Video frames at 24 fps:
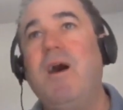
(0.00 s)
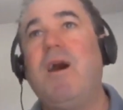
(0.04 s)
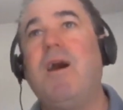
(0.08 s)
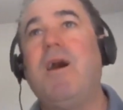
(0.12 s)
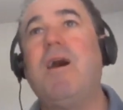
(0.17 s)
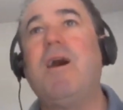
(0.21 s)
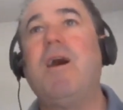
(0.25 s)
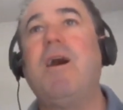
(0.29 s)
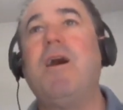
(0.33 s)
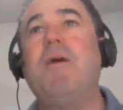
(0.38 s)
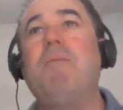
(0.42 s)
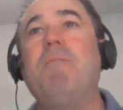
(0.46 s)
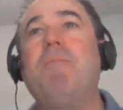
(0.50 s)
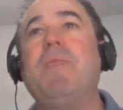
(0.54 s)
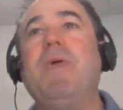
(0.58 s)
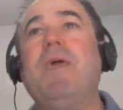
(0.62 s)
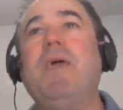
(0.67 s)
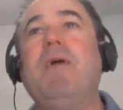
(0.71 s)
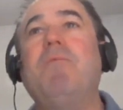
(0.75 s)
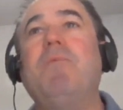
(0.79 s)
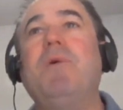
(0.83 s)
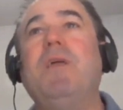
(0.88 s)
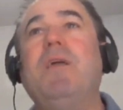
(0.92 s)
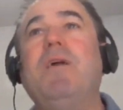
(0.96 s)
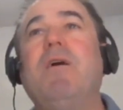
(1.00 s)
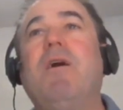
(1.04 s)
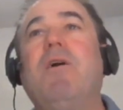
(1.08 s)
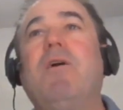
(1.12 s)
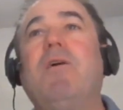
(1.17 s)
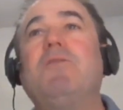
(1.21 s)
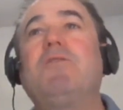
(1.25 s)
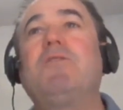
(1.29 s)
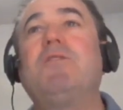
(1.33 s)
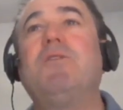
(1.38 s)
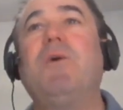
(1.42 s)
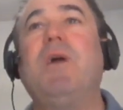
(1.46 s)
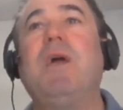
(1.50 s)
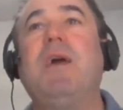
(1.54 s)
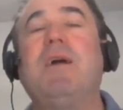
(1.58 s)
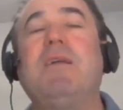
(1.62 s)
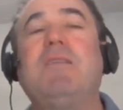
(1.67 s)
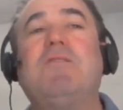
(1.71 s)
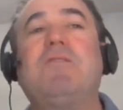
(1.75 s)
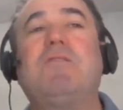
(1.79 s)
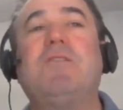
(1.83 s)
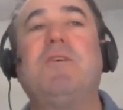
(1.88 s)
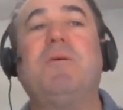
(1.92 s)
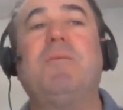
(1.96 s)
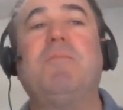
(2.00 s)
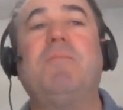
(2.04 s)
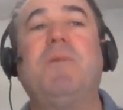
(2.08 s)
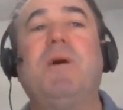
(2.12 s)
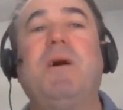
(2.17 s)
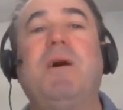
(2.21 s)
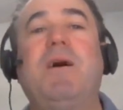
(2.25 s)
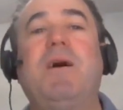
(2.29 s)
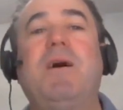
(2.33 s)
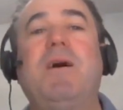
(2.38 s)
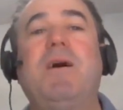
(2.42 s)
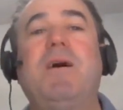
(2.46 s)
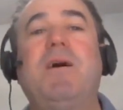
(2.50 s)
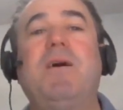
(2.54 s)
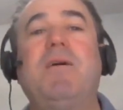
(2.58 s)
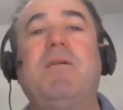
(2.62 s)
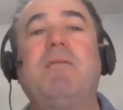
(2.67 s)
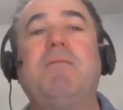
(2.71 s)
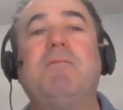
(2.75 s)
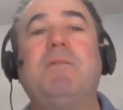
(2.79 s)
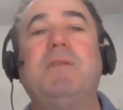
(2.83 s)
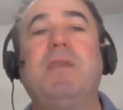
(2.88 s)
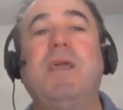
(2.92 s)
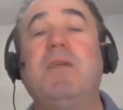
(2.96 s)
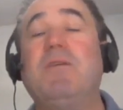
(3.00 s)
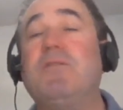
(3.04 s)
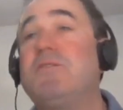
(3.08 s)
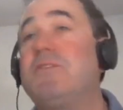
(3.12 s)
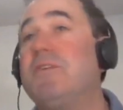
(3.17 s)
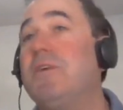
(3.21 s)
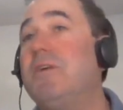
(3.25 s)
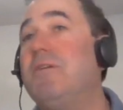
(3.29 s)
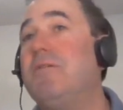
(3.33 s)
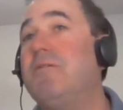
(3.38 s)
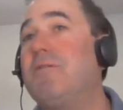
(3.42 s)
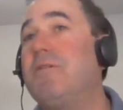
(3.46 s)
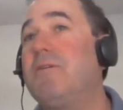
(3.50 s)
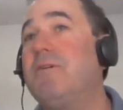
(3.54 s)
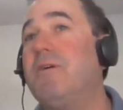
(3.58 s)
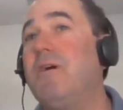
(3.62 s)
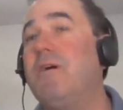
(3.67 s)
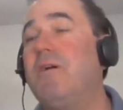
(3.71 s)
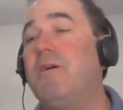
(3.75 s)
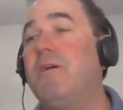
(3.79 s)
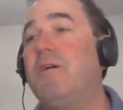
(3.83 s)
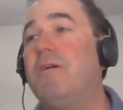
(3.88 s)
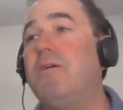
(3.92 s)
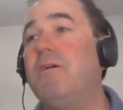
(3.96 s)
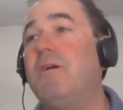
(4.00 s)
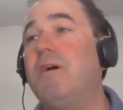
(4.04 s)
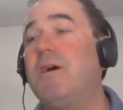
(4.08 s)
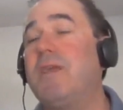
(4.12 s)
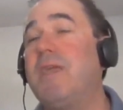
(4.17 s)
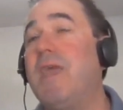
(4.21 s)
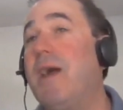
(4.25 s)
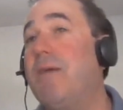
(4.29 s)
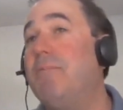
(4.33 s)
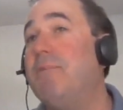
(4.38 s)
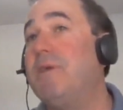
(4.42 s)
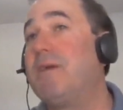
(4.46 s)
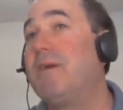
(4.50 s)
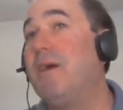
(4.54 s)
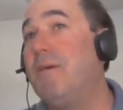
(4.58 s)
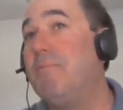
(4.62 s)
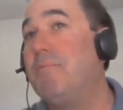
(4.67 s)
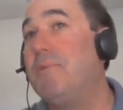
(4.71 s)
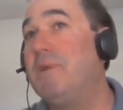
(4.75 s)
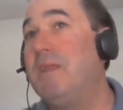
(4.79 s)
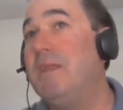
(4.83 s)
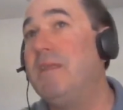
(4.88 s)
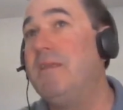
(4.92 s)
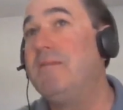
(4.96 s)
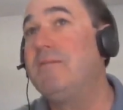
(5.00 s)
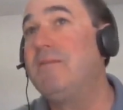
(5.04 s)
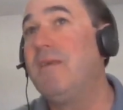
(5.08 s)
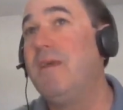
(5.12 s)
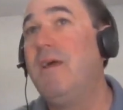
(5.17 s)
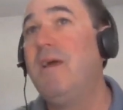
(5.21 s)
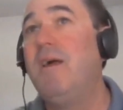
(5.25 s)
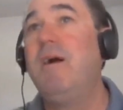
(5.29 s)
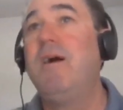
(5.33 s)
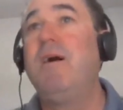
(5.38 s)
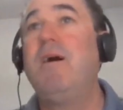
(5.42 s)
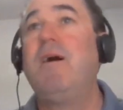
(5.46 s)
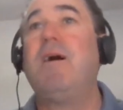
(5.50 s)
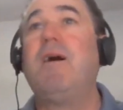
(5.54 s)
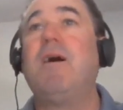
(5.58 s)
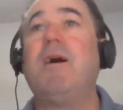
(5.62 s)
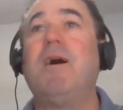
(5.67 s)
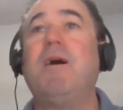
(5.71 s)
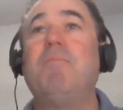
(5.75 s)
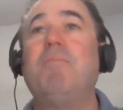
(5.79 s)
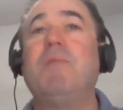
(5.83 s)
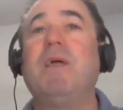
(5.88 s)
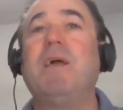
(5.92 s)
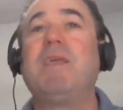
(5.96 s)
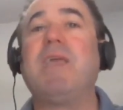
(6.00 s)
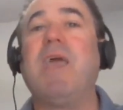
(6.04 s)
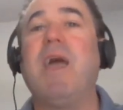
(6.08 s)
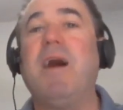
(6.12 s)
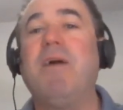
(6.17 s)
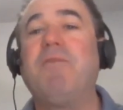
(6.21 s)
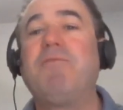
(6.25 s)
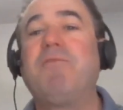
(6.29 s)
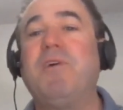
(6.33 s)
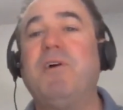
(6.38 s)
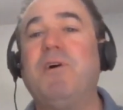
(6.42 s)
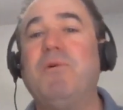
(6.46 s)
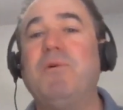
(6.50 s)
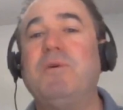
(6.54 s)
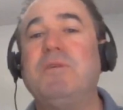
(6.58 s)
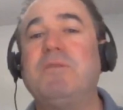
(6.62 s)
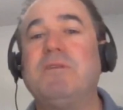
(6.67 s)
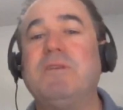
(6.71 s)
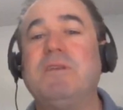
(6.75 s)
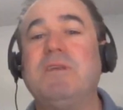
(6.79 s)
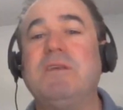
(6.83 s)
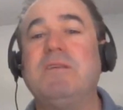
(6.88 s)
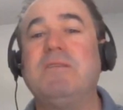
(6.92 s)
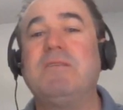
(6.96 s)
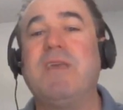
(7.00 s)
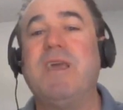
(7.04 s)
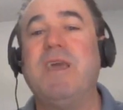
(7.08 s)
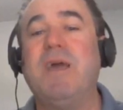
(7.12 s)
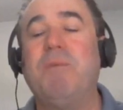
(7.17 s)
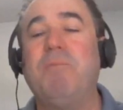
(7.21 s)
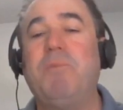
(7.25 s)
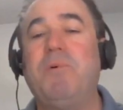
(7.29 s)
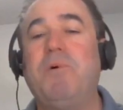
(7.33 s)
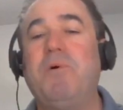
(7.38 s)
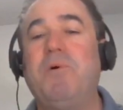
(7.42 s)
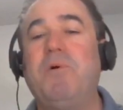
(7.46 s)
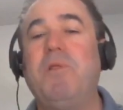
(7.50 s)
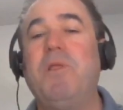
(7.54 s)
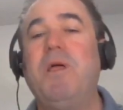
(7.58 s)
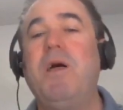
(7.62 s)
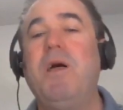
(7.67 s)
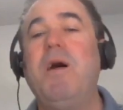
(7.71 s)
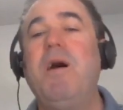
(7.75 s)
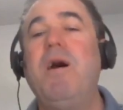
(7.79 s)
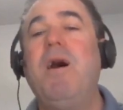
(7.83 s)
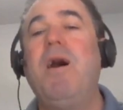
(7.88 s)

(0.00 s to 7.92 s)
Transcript: And we also had some data center or cabinet companies, like AFCO is an example,